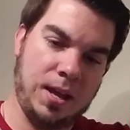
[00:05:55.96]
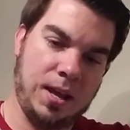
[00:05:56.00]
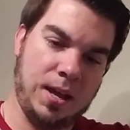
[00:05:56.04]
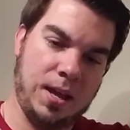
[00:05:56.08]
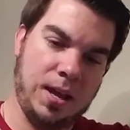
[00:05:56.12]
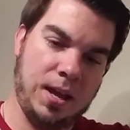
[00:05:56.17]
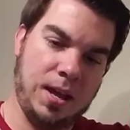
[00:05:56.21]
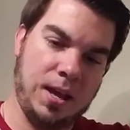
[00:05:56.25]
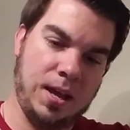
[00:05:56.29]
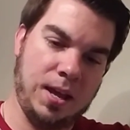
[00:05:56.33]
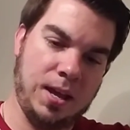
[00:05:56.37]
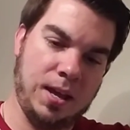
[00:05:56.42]

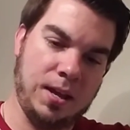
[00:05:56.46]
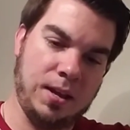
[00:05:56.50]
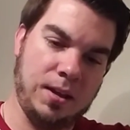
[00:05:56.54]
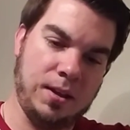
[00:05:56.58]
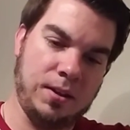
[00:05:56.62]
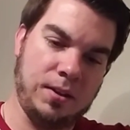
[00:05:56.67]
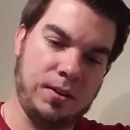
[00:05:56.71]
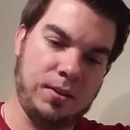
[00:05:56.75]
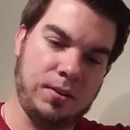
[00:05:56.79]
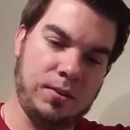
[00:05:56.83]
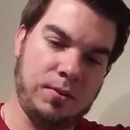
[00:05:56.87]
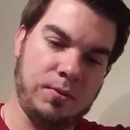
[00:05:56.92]

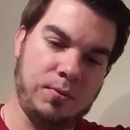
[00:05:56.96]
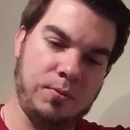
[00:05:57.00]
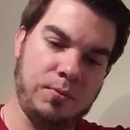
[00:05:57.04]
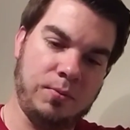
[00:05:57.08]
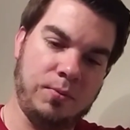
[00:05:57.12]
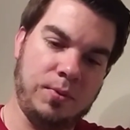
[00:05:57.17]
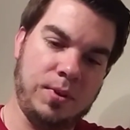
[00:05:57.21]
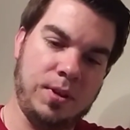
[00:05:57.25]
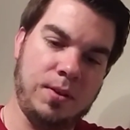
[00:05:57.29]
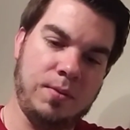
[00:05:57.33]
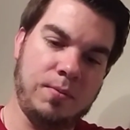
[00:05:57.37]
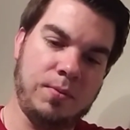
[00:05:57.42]
And
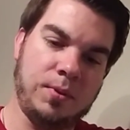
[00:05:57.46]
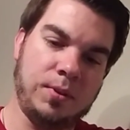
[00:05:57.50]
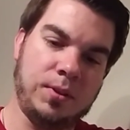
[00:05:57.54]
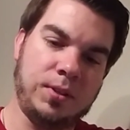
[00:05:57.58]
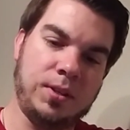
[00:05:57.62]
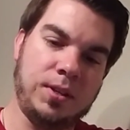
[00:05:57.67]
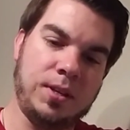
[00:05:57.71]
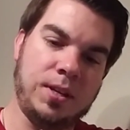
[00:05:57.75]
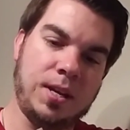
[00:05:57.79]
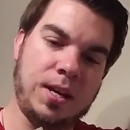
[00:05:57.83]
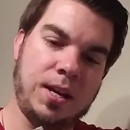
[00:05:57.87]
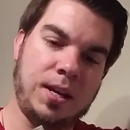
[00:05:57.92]
we will
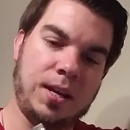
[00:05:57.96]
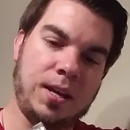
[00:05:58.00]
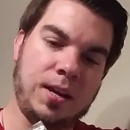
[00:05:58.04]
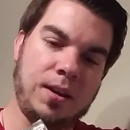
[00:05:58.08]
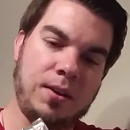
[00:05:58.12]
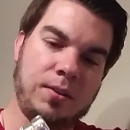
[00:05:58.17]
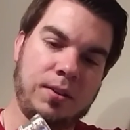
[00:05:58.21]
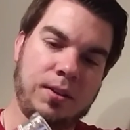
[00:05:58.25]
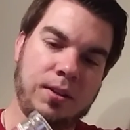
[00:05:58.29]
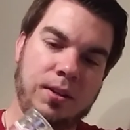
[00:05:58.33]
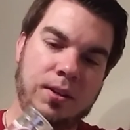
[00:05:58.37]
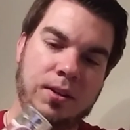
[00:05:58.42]
check out
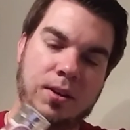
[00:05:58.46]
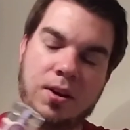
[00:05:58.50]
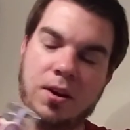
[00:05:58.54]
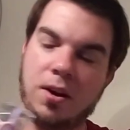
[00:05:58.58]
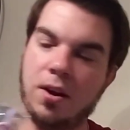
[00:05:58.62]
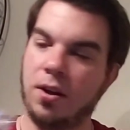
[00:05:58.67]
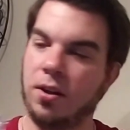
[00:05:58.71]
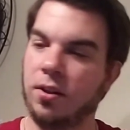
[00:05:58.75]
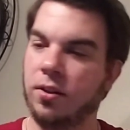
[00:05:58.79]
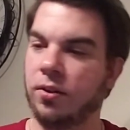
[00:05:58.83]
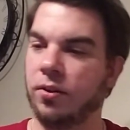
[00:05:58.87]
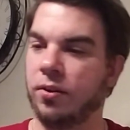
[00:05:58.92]
the
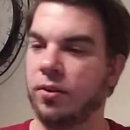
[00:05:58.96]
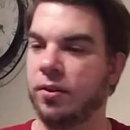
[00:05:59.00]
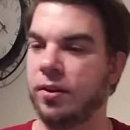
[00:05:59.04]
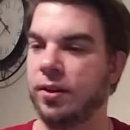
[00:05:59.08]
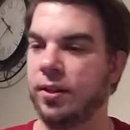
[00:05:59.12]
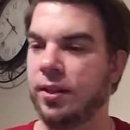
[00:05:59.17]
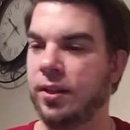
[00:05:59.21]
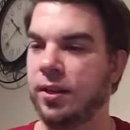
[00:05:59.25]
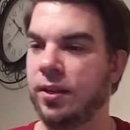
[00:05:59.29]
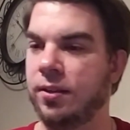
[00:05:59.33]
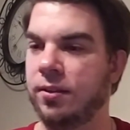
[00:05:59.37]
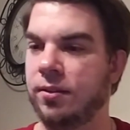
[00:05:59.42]
color
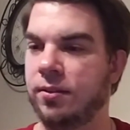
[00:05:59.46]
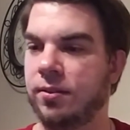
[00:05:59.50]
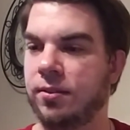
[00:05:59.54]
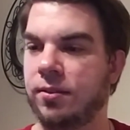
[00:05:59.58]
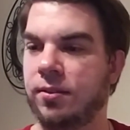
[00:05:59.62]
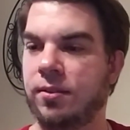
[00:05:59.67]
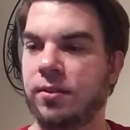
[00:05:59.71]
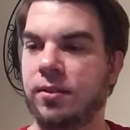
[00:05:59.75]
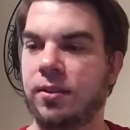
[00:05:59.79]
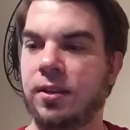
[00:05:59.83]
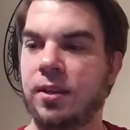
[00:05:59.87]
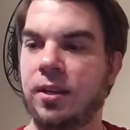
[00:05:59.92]
on this.